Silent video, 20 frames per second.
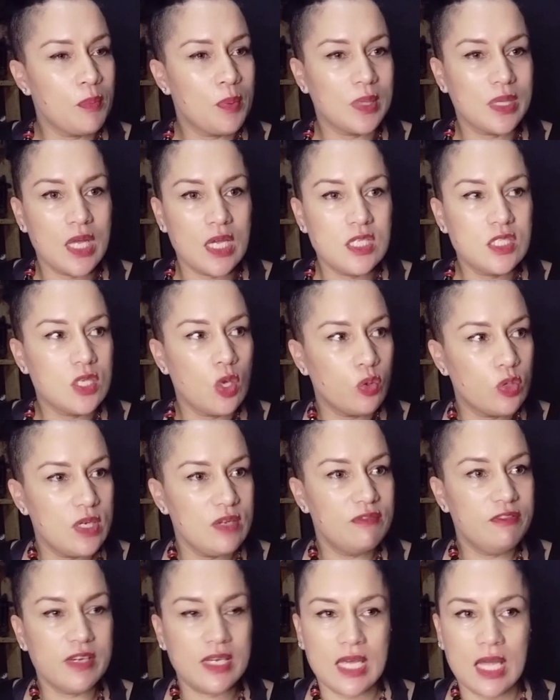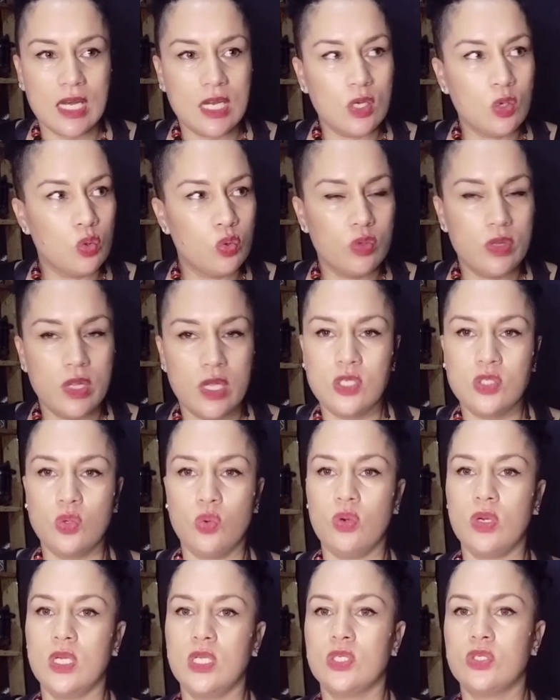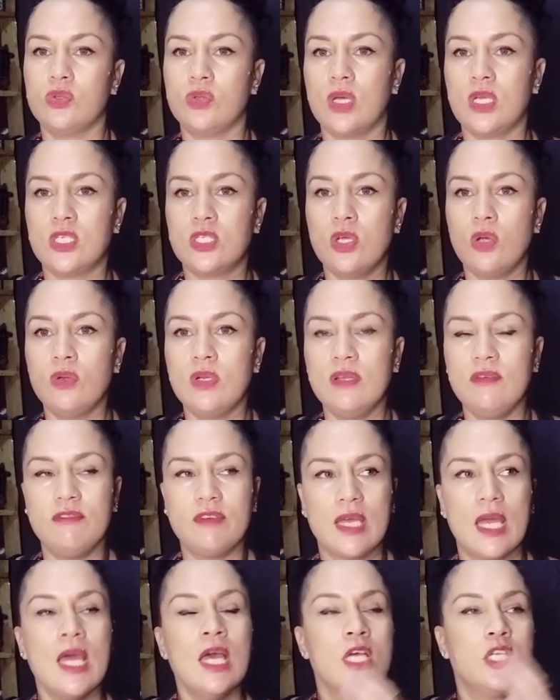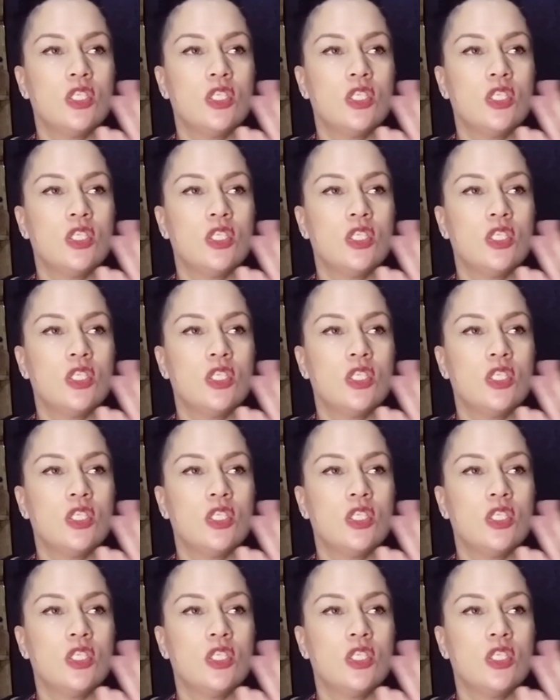but they're totally forgetting who they're talking to. They totally forget.